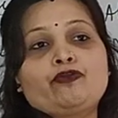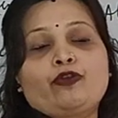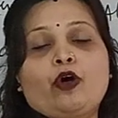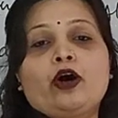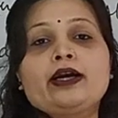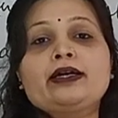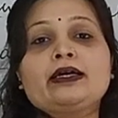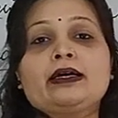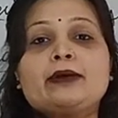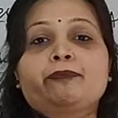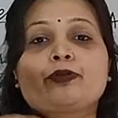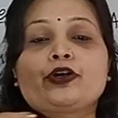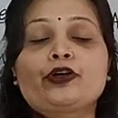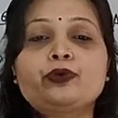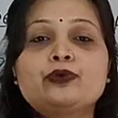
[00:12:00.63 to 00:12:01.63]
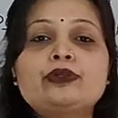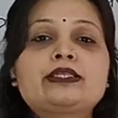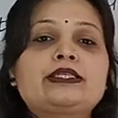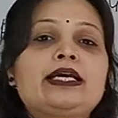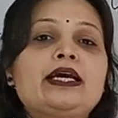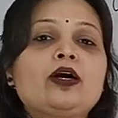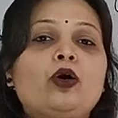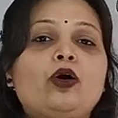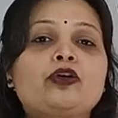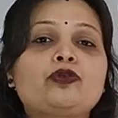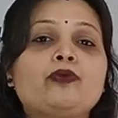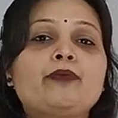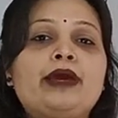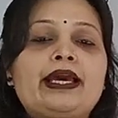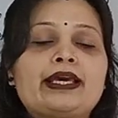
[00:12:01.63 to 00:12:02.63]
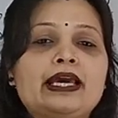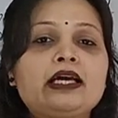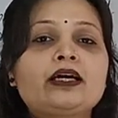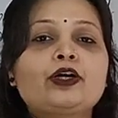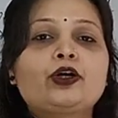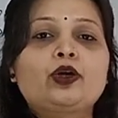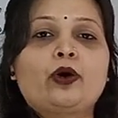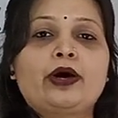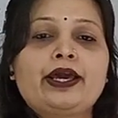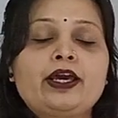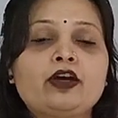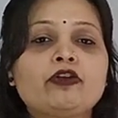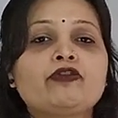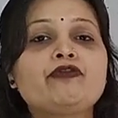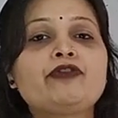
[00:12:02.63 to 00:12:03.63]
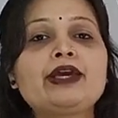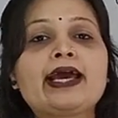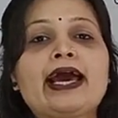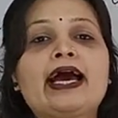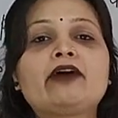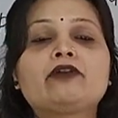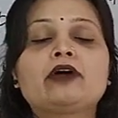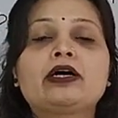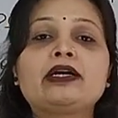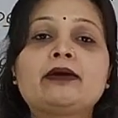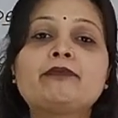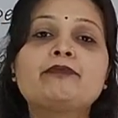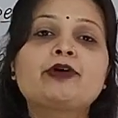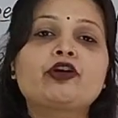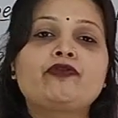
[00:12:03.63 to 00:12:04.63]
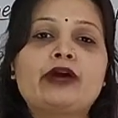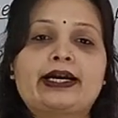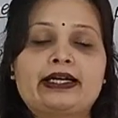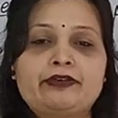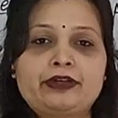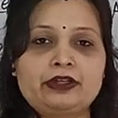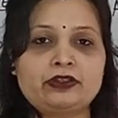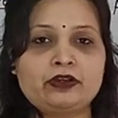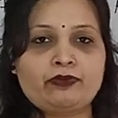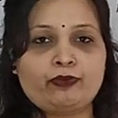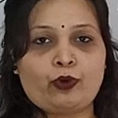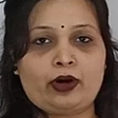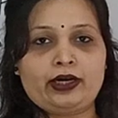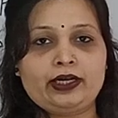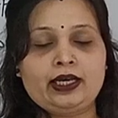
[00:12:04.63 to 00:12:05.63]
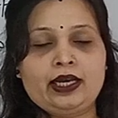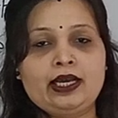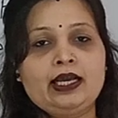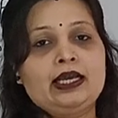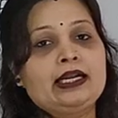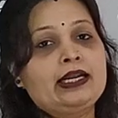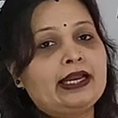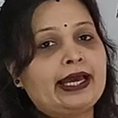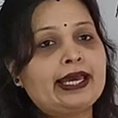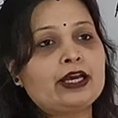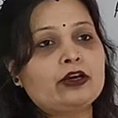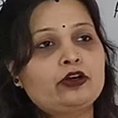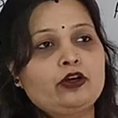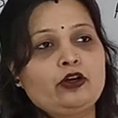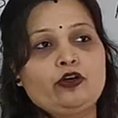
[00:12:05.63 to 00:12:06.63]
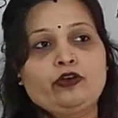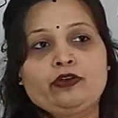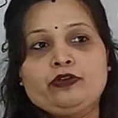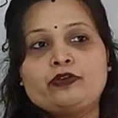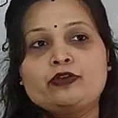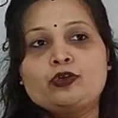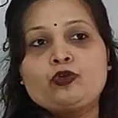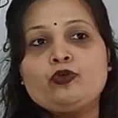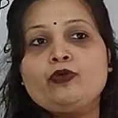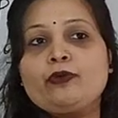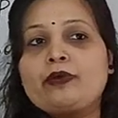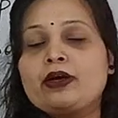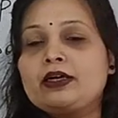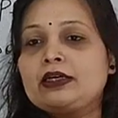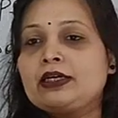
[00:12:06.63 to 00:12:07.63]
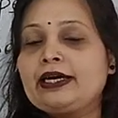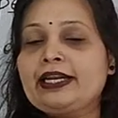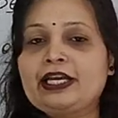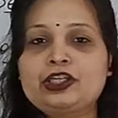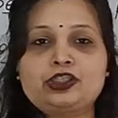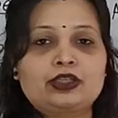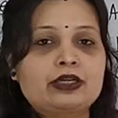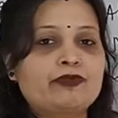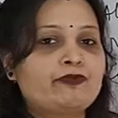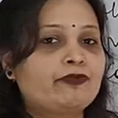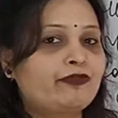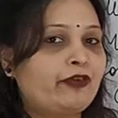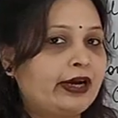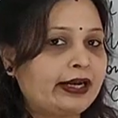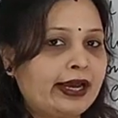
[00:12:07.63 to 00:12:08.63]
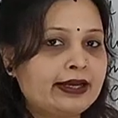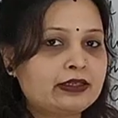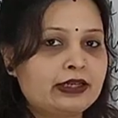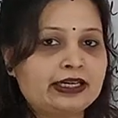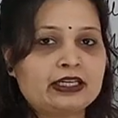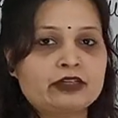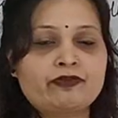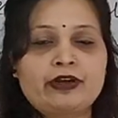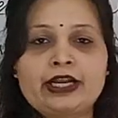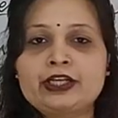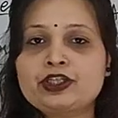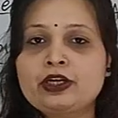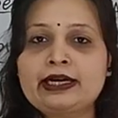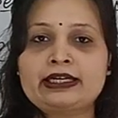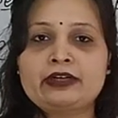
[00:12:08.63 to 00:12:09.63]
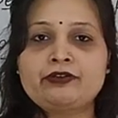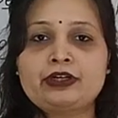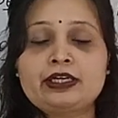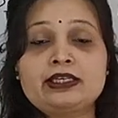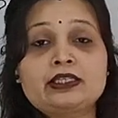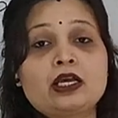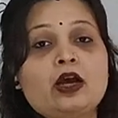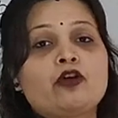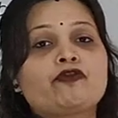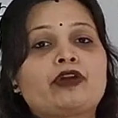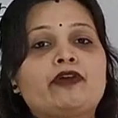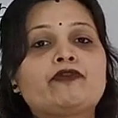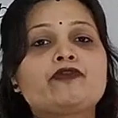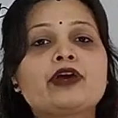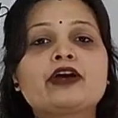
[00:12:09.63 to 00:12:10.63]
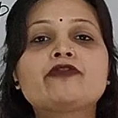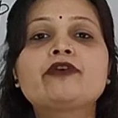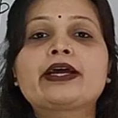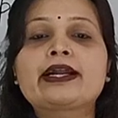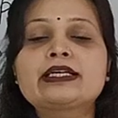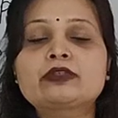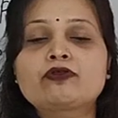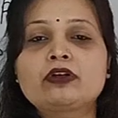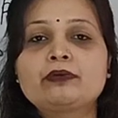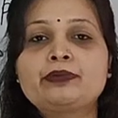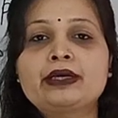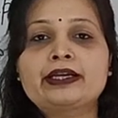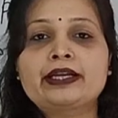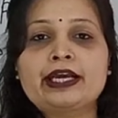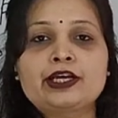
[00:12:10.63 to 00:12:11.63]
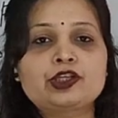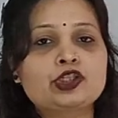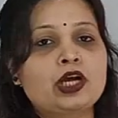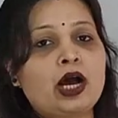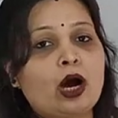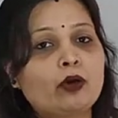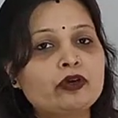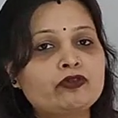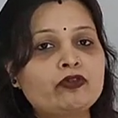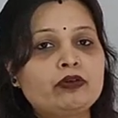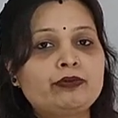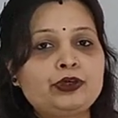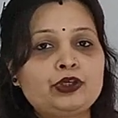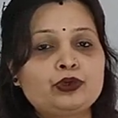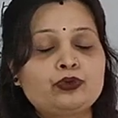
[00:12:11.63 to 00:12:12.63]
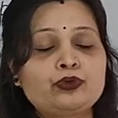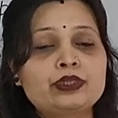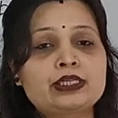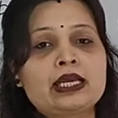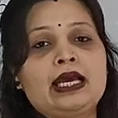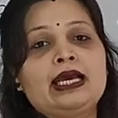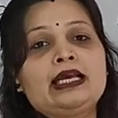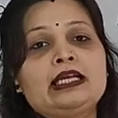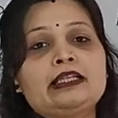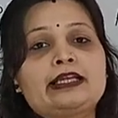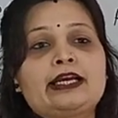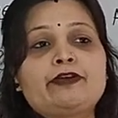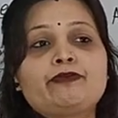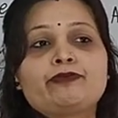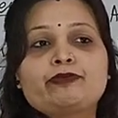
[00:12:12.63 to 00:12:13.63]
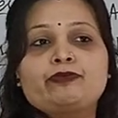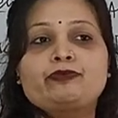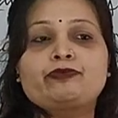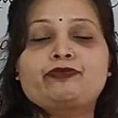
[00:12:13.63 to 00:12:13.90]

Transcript: for producing or to making a toy, we have a number of activities involved, like to arrange the finance, that is financial activities, from where finance will be arranged, how it will be used, then